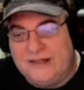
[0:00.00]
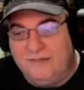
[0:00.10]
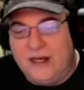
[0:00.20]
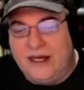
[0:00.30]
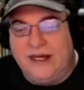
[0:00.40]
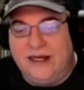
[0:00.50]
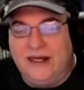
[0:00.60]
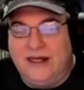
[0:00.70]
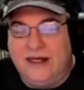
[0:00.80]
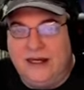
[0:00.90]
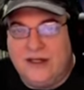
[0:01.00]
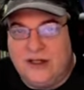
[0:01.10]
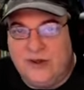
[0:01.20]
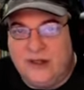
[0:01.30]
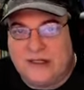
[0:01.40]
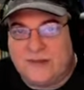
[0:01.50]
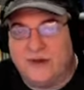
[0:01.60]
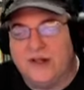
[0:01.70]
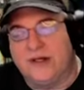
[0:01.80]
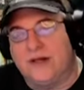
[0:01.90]
being into this
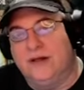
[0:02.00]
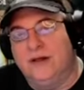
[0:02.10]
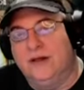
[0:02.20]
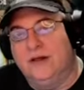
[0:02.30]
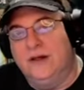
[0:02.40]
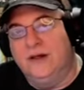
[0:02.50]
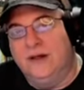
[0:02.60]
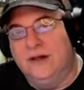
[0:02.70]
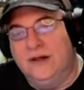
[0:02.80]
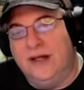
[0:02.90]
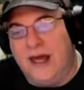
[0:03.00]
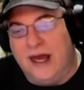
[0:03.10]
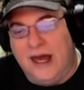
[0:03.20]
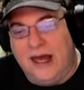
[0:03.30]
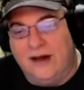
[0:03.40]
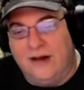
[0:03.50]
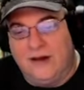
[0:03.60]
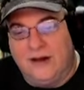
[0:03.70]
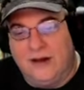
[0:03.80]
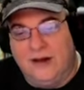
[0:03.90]
prison. And
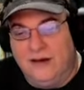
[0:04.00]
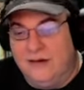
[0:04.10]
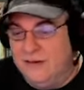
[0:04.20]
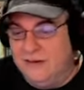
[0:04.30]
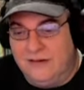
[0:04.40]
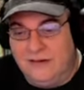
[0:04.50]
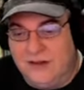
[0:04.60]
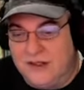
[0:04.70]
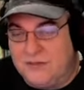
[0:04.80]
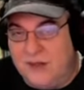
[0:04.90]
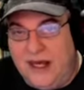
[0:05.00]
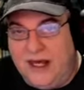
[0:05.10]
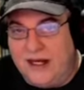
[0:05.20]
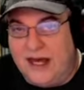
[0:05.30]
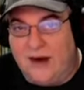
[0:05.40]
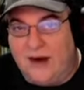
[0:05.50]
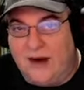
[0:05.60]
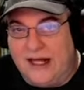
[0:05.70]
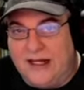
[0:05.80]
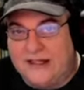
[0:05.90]
uh, this being now
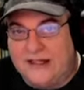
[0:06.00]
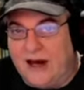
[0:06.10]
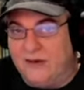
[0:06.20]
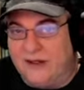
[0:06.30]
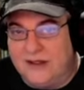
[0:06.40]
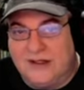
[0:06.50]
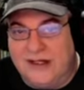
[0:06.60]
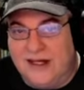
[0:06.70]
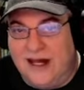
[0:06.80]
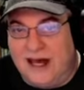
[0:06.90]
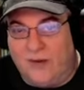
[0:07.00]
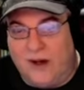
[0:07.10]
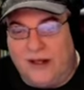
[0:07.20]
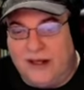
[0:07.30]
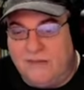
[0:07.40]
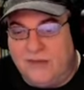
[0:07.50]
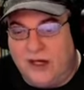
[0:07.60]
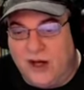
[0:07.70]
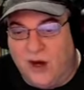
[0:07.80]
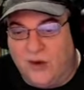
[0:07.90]
that it's out does not want them to
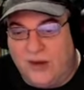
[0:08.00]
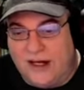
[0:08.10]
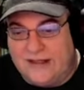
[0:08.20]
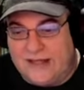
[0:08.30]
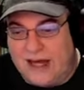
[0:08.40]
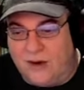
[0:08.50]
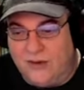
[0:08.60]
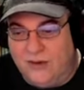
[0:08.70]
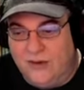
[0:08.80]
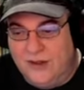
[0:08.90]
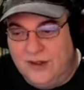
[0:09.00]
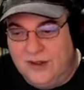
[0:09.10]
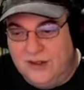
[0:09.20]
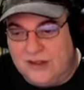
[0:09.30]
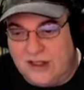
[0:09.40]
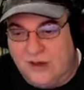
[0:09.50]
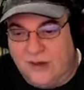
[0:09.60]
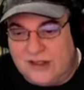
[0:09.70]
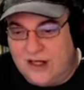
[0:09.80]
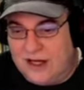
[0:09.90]
know that it's out. So
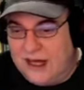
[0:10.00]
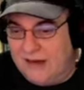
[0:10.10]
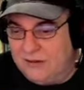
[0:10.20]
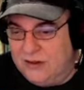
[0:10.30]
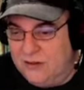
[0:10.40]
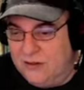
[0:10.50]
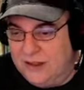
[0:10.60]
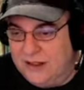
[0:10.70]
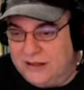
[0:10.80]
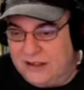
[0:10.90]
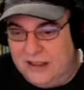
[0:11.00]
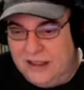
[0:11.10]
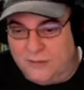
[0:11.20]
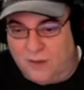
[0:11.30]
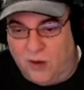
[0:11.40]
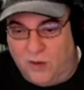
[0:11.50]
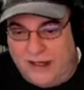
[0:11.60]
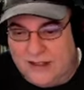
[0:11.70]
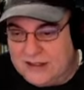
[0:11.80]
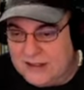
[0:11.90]
it's going to have to uh, clean up all
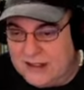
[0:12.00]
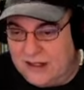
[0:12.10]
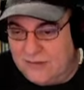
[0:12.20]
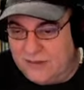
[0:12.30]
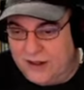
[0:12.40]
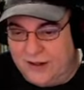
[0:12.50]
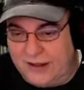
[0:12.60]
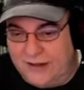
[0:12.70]
witnesses here, apparently.